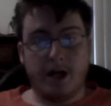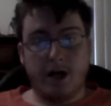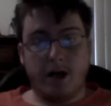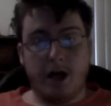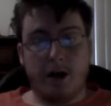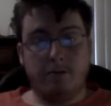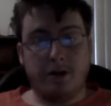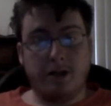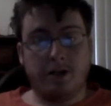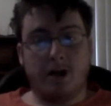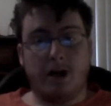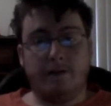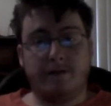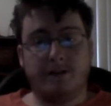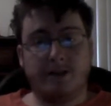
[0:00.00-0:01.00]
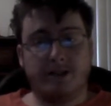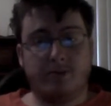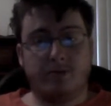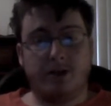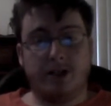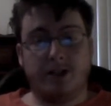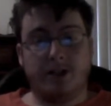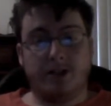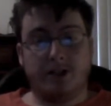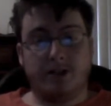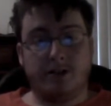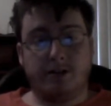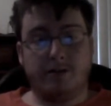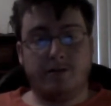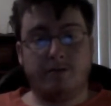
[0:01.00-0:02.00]
I mean, the office of the
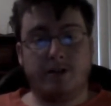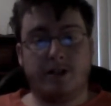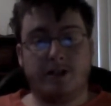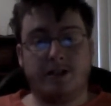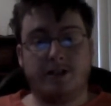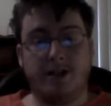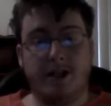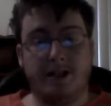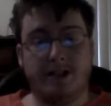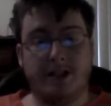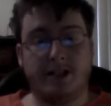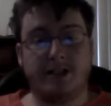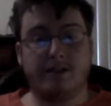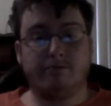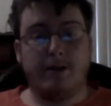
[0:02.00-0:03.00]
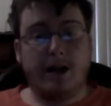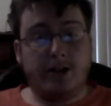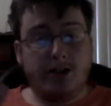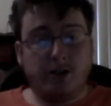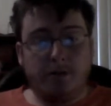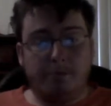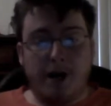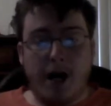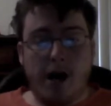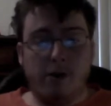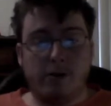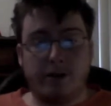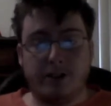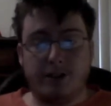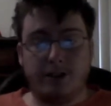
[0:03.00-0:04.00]
President of the United States has the magical
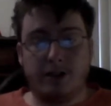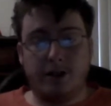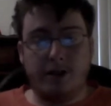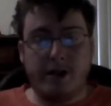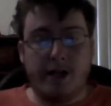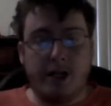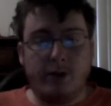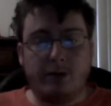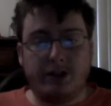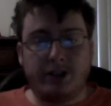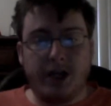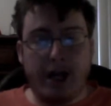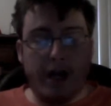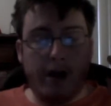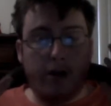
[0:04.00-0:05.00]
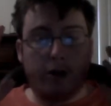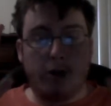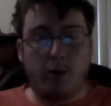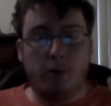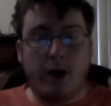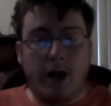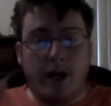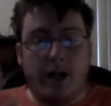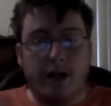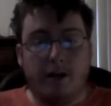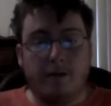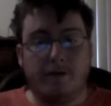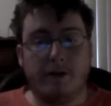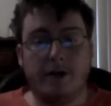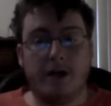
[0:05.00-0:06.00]
power to turn anyone's hair gray.
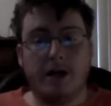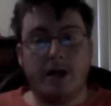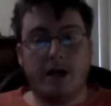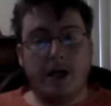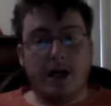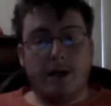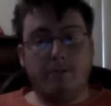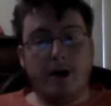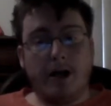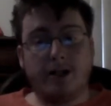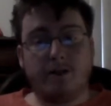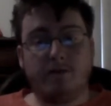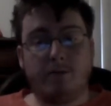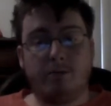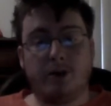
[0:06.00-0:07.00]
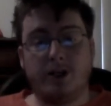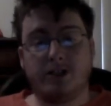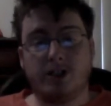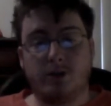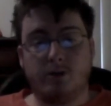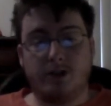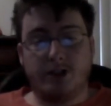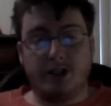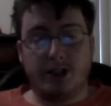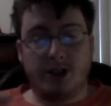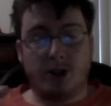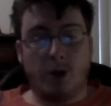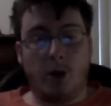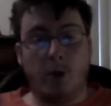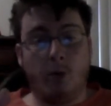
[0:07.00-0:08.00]
Imagine if the President was the
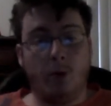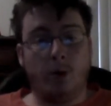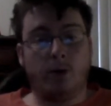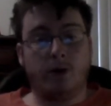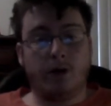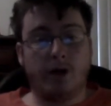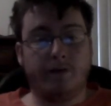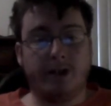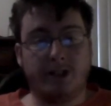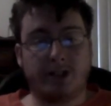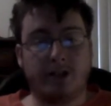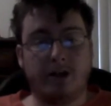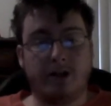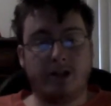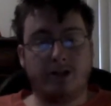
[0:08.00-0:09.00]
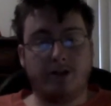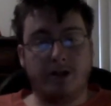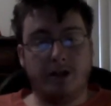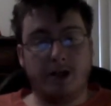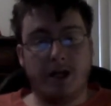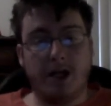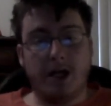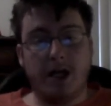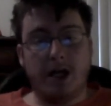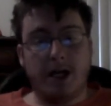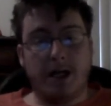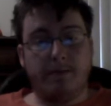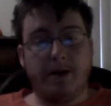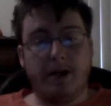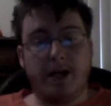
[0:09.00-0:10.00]
sole ruler of this country.
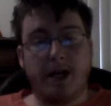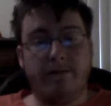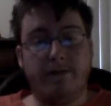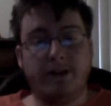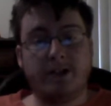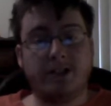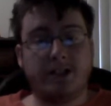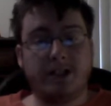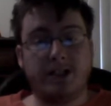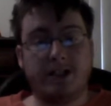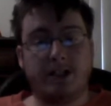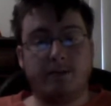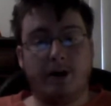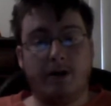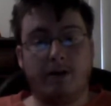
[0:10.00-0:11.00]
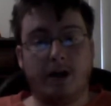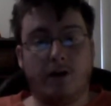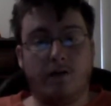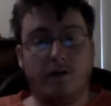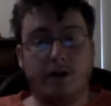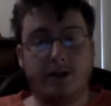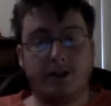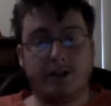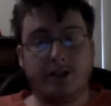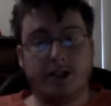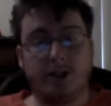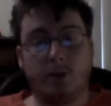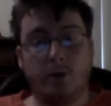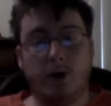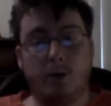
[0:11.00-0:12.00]
He'd make every decision about governance and
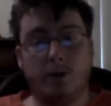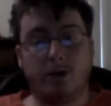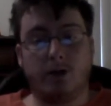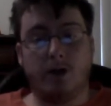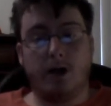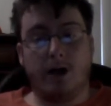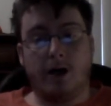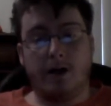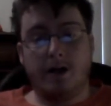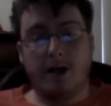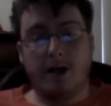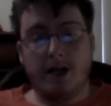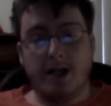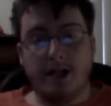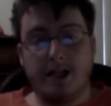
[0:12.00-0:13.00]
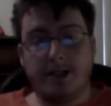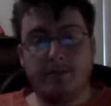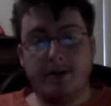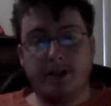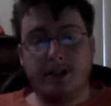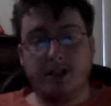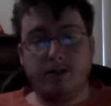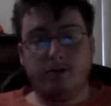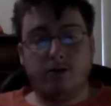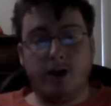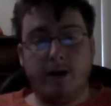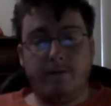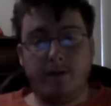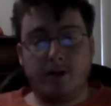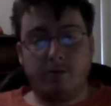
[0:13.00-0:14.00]
his will was law. This may seem
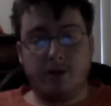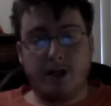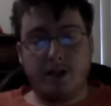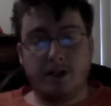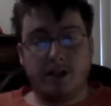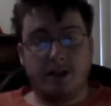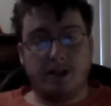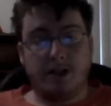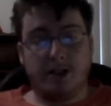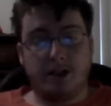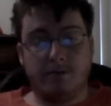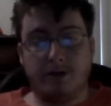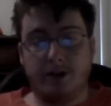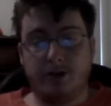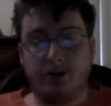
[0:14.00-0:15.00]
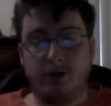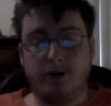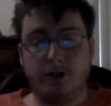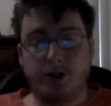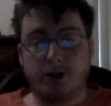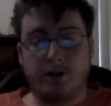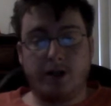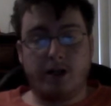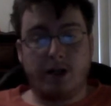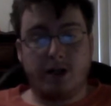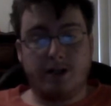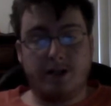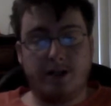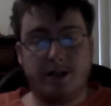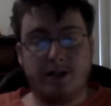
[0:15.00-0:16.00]
great for the President, but the truth is quite
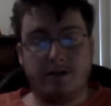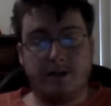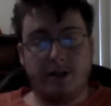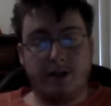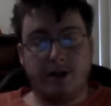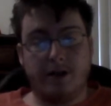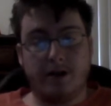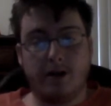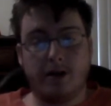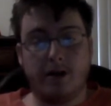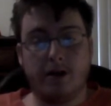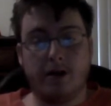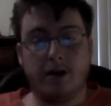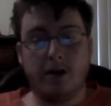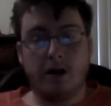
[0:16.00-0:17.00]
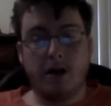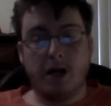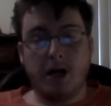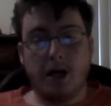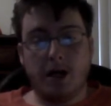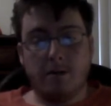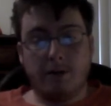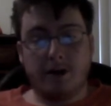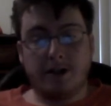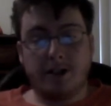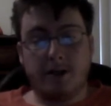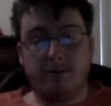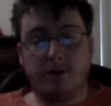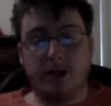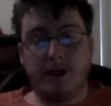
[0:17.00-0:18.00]
contradictory. Because
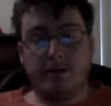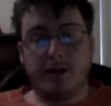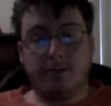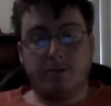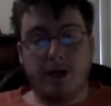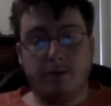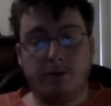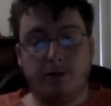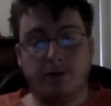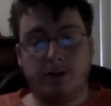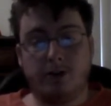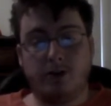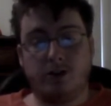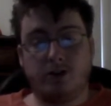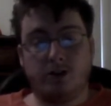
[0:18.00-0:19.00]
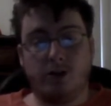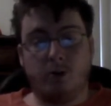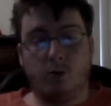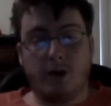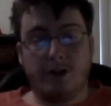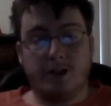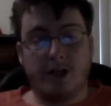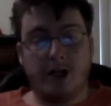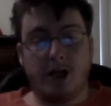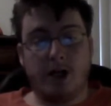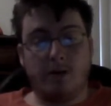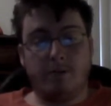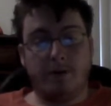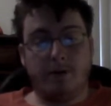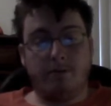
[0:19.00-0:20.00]
I believe that people usually want to
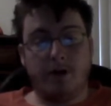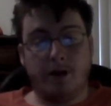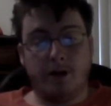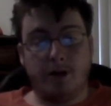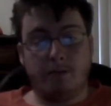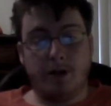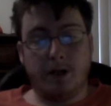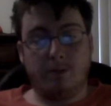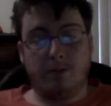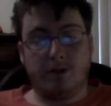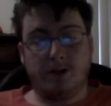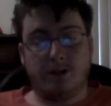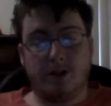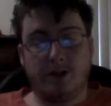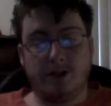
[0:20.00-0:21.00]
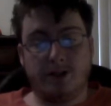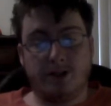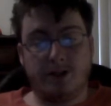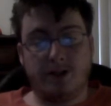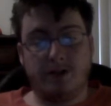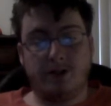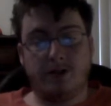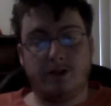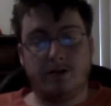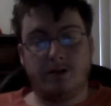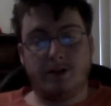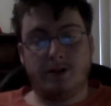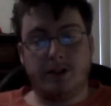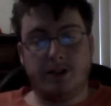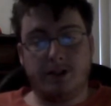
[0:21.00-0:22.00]
help other people as long as it suits their own
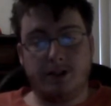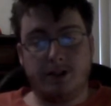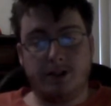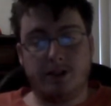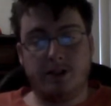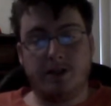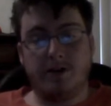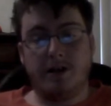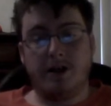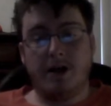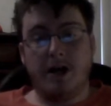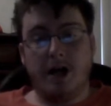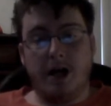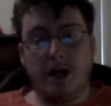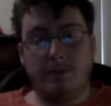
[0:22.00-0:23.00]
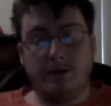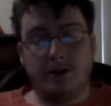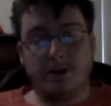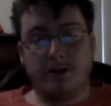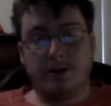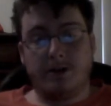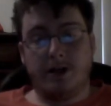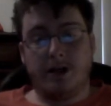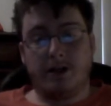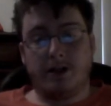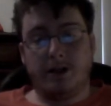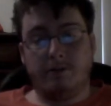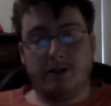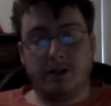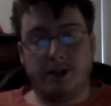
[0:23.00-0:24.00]
agendas, I'm sure that
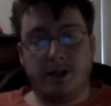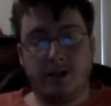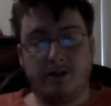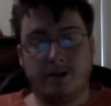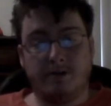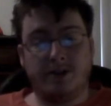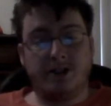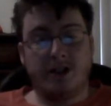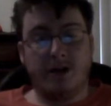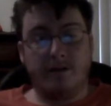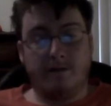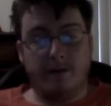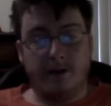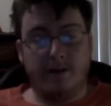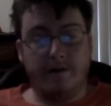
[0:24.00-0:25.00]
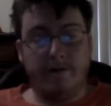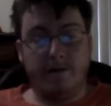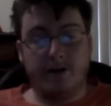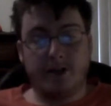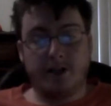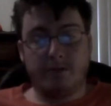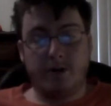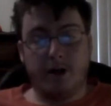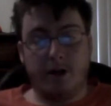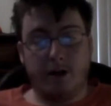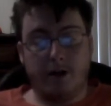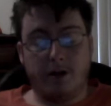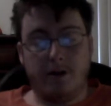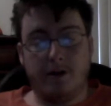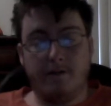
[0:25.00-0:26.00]
he would kill himself within the first month.